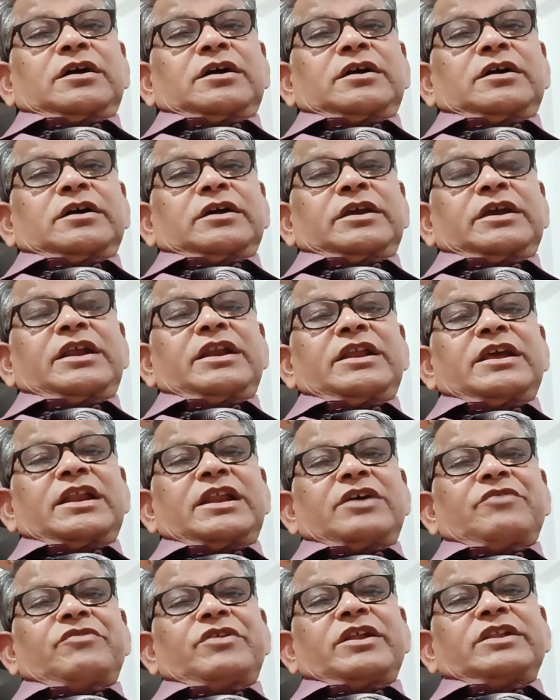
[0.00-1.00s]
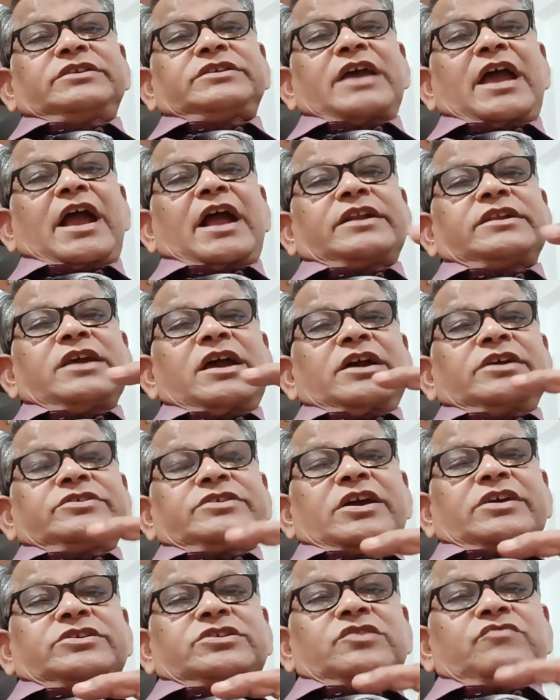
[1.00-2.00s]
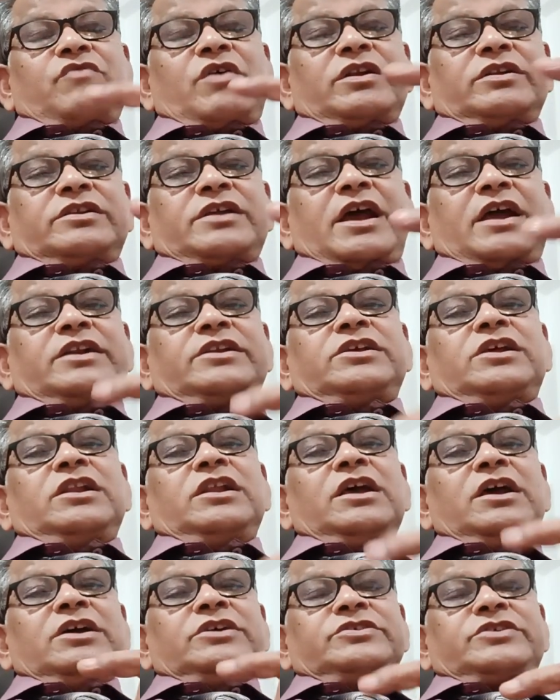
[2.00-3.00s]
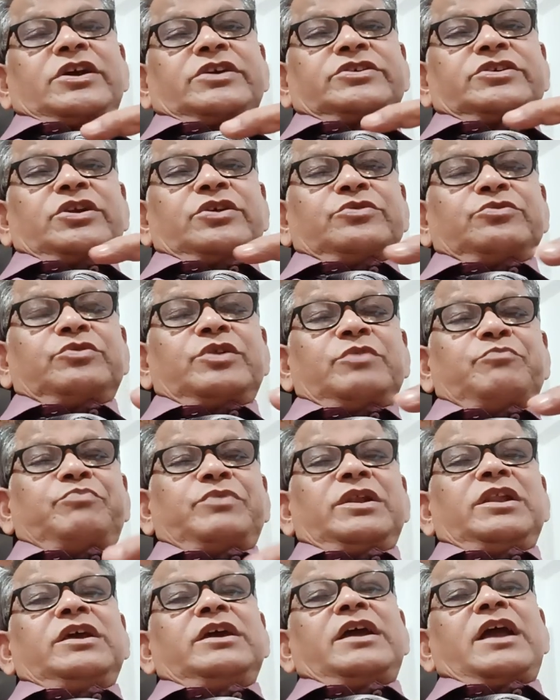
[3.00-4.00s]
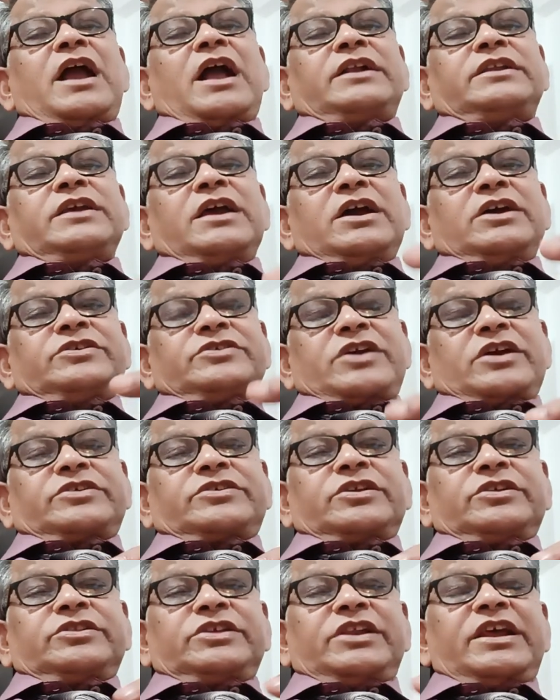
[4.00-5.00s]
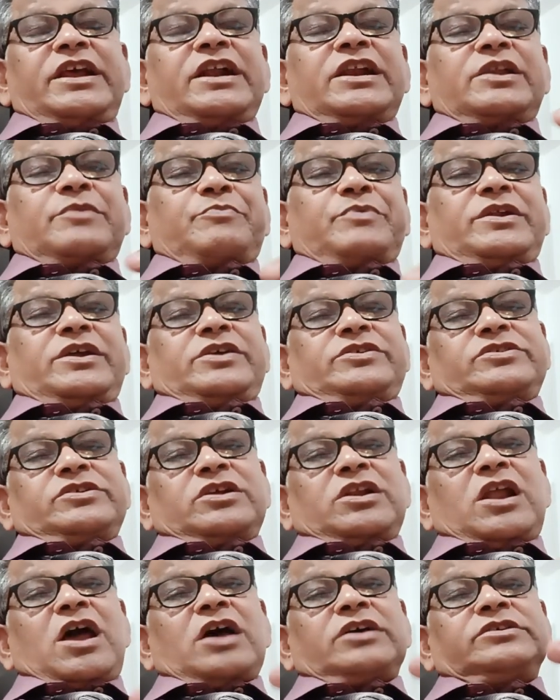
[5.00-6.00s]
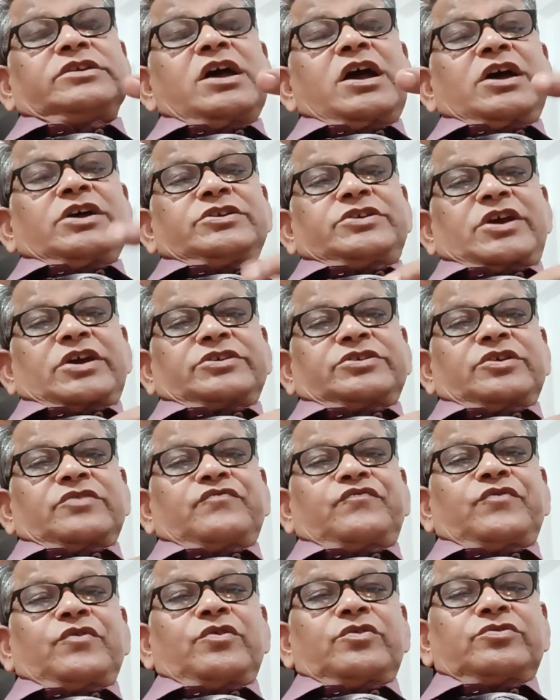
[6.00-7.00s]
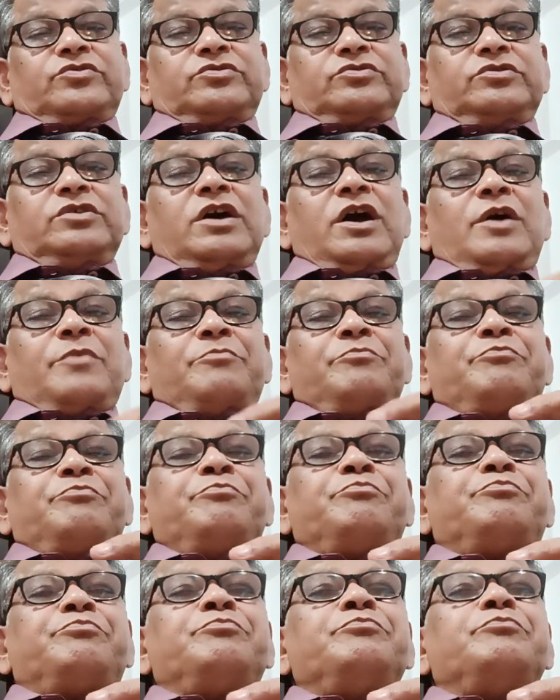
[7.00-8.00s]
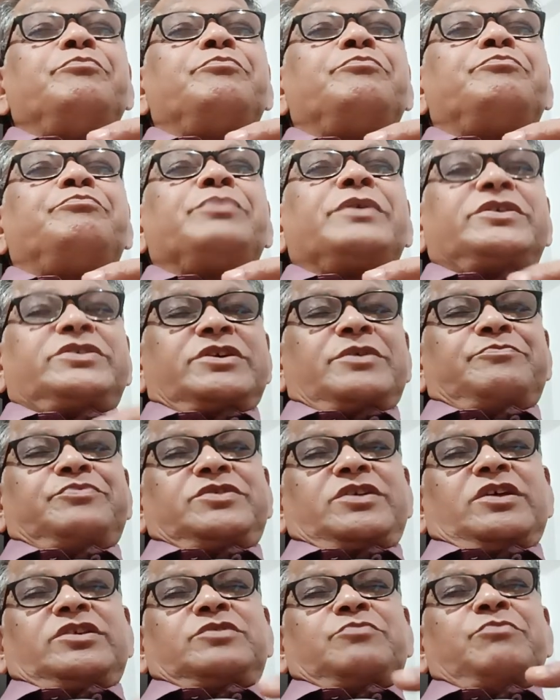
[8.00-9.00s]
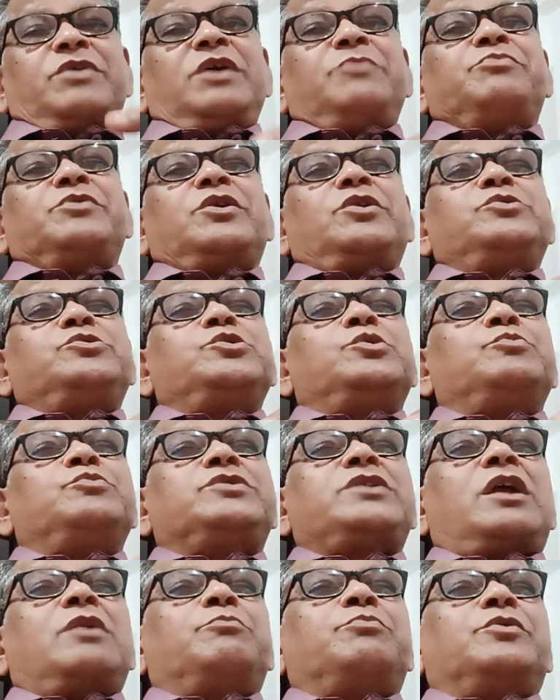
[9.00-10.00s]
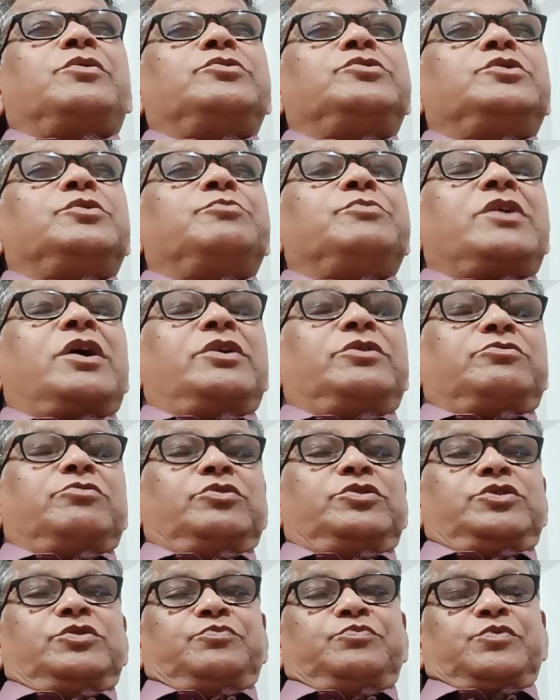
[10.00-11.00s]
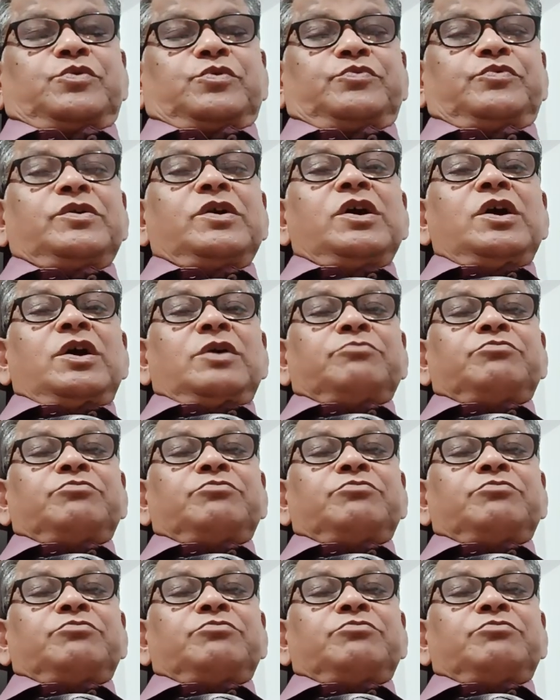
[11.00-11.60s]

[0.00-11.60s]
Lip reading: Indian Evidence Act, Section 1 Title, Section 2 Repealing Act, Section 3 Interpretation Clause, Section 4 presumptions, may presume, shall presume, conclusive proof.